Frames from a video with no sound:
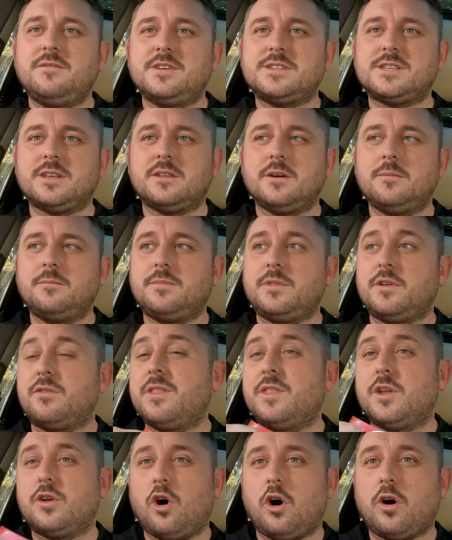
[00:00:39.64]
you visit them. They're
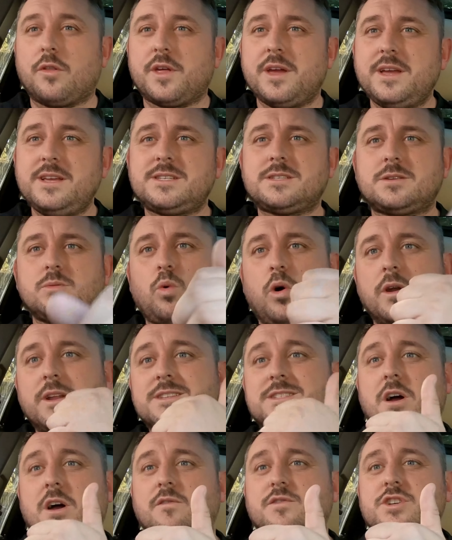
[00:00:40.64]
in the northeast, one
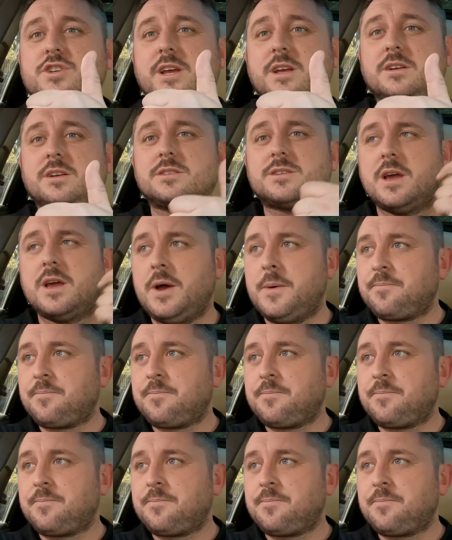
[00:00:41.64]
in South Shields,